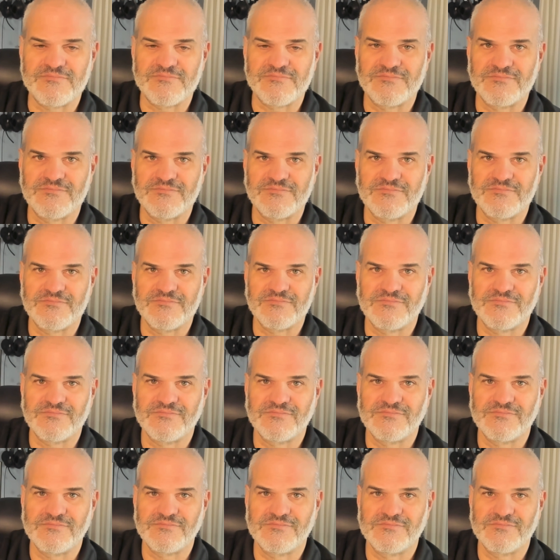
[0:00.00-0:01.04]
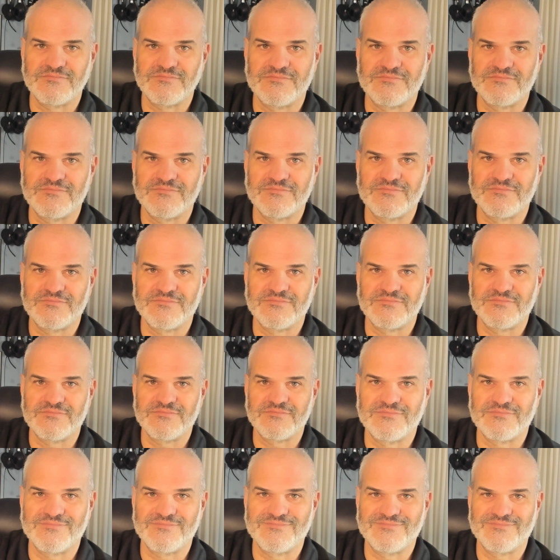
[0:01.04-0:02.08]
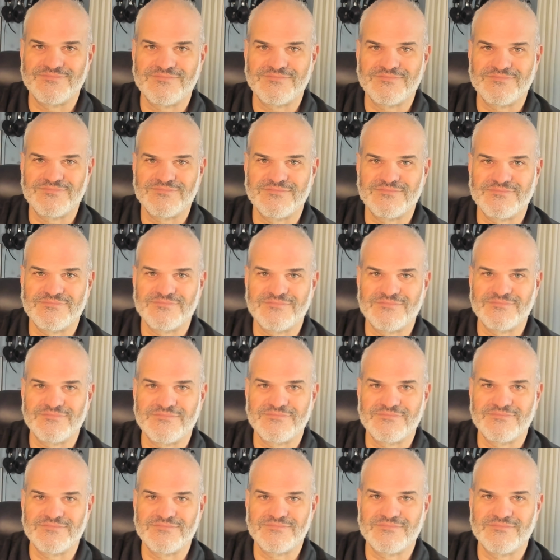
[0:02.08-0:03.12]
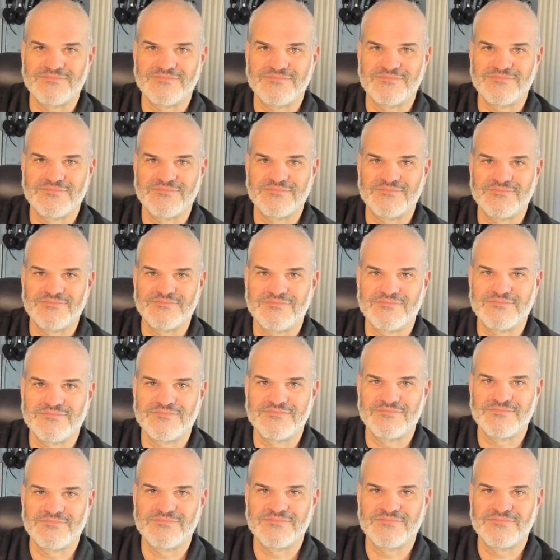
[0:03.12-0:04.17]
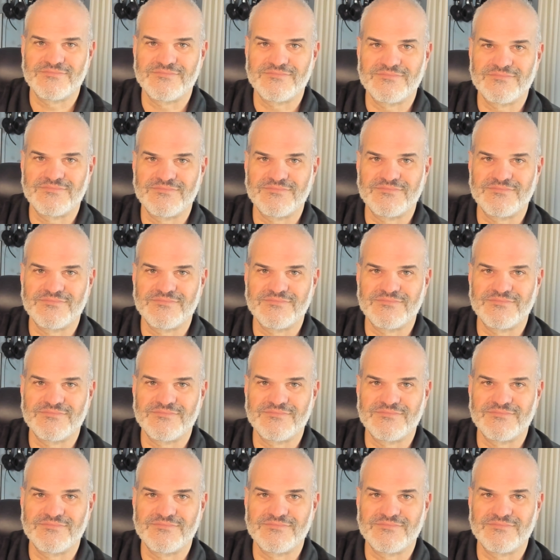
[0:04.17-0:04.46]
(no one is talking)